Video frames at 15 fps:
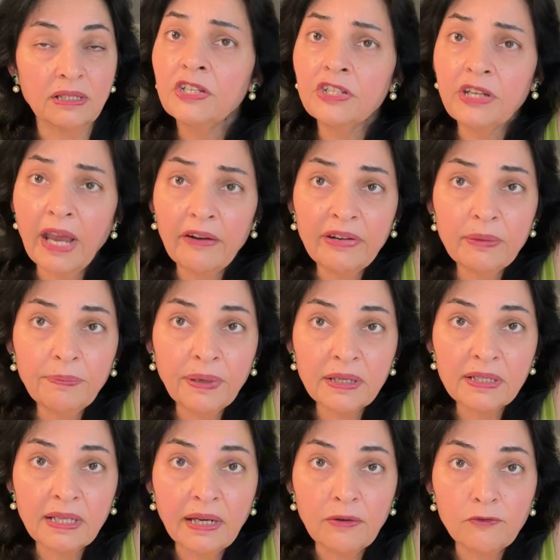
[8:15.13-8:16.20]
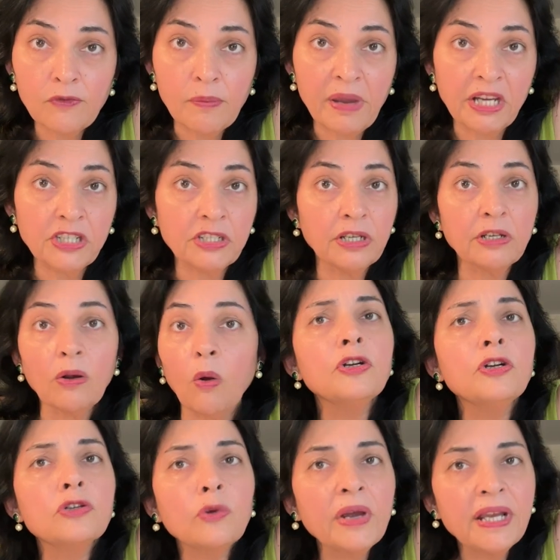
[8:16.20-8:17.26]
sharing personal information, or
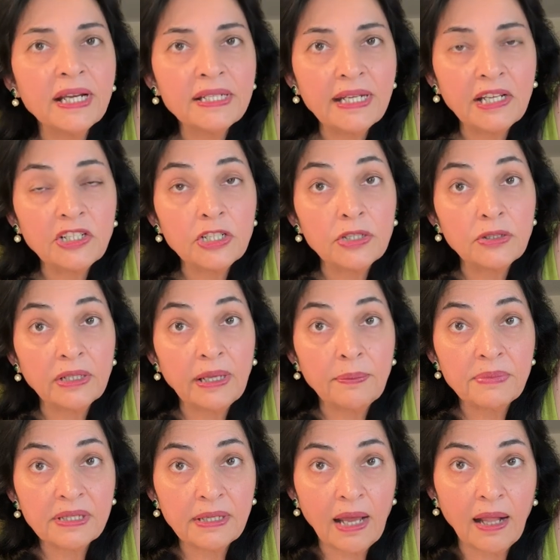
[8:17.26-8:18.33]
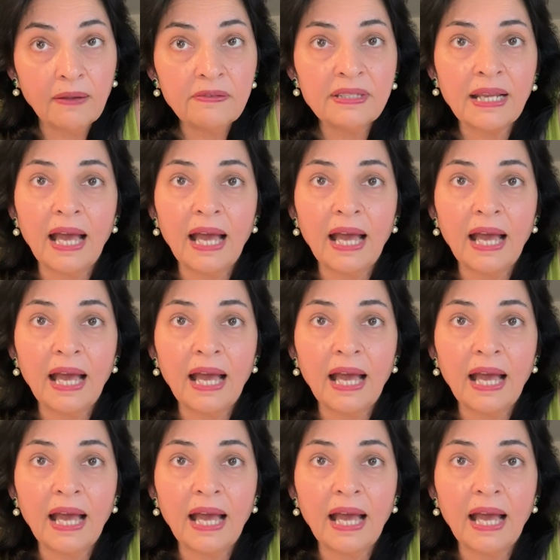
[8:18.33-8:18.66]
drawing attention to themselves,